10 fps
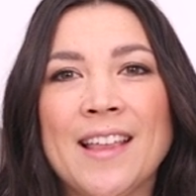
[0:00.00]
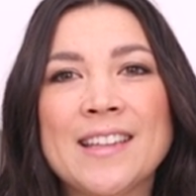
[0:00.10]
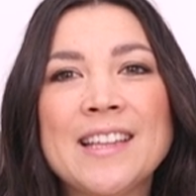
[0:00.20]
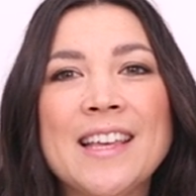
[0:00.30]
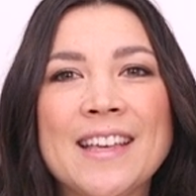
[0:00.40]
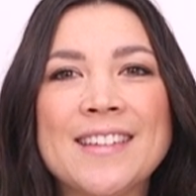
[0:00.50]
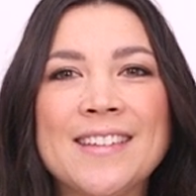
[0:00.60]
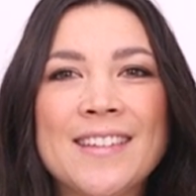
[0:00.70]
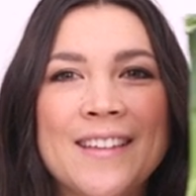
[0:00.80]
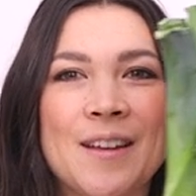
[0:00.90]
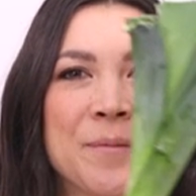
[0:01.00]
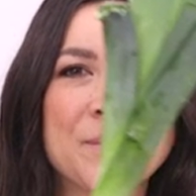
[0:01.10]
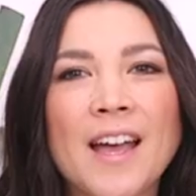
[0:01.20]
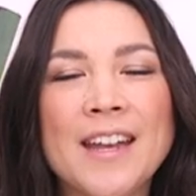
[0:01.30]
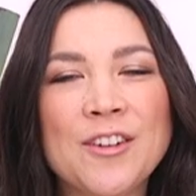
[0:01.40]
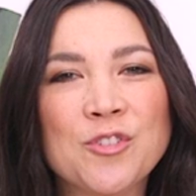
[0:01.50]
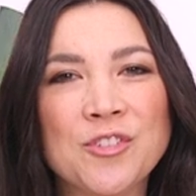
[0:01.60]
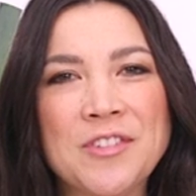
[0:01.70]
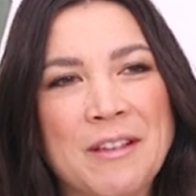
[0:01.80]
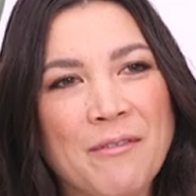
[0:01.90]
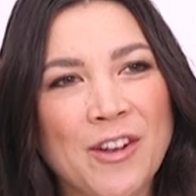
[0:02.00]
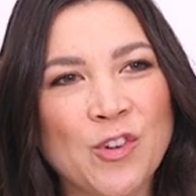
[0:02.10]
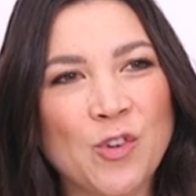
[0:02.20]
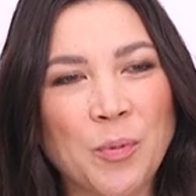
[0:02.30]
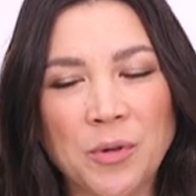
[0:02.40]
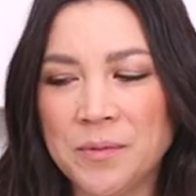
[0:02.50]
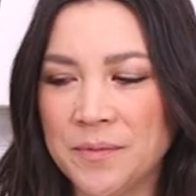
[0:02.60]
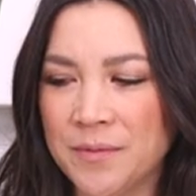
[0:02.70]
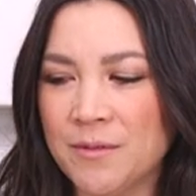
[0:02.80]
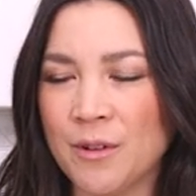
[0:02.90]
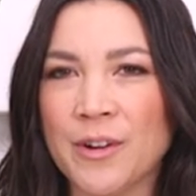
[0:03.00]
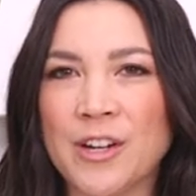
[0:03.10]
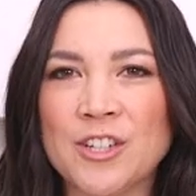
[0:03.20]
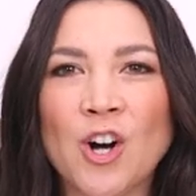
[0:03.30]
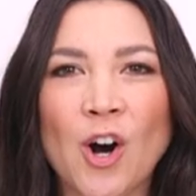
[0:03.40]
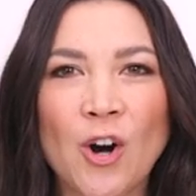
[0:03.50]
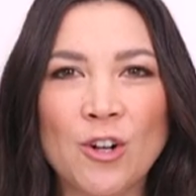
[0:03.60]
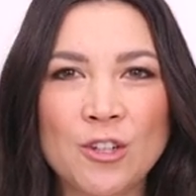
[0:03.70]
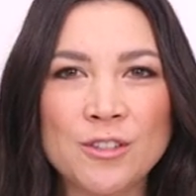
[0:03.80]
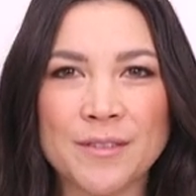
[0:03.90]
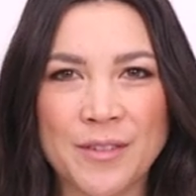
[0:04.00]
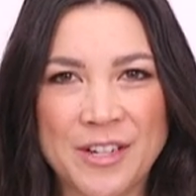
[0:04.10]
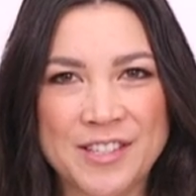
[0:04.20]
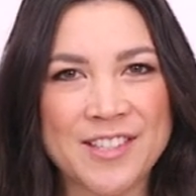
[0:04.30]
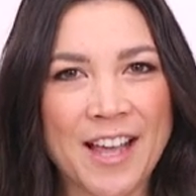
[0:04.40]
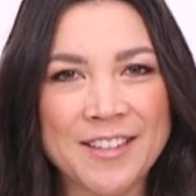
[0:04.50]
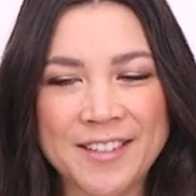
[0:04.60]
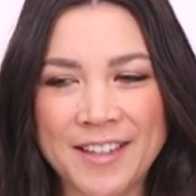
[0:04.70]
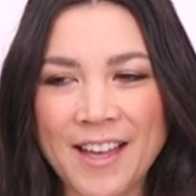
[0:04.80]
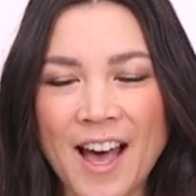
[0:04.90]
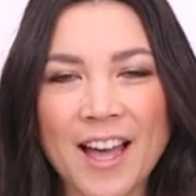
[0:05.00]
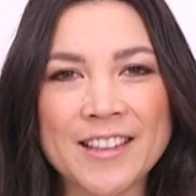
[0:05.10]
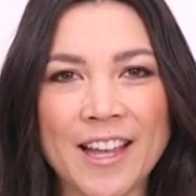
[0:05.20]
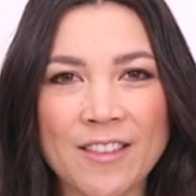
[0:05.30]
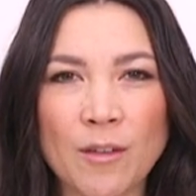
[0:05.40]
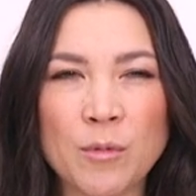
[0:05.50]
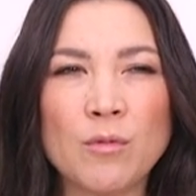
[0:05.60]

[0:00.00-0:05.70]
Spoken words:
Leeks, an interesting vegetable. They're very tall, very sexy. I like them.